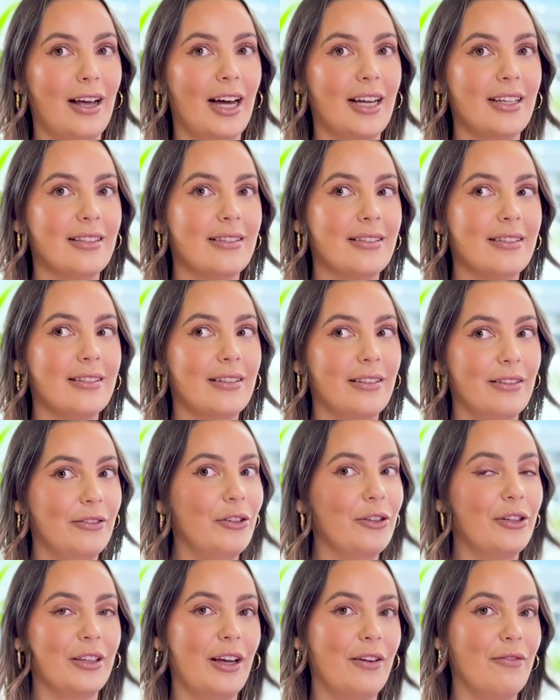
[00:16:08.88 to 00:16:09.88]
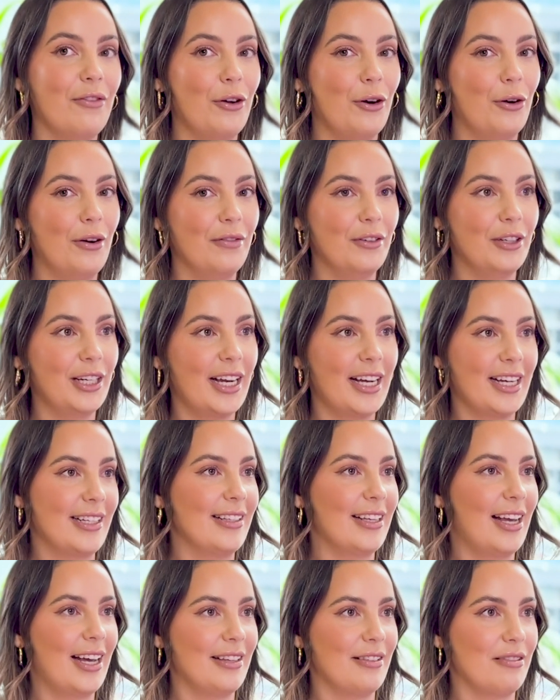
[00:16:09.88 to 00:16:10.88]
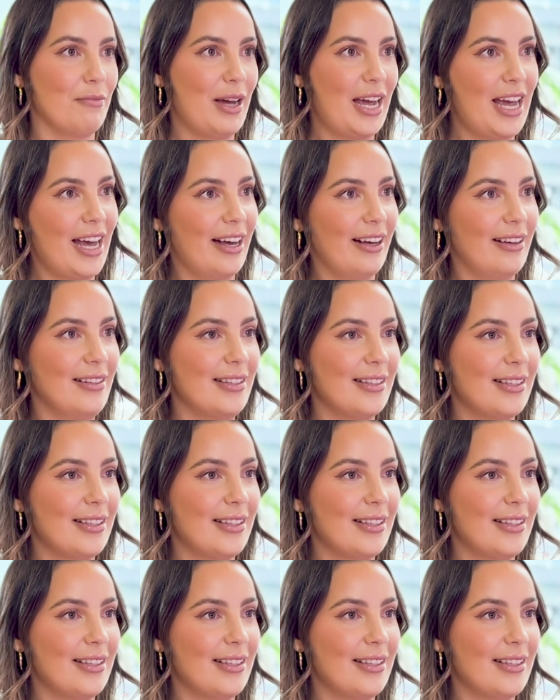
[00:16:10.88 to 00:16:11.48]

I look at that photo every day because it hangs in my house.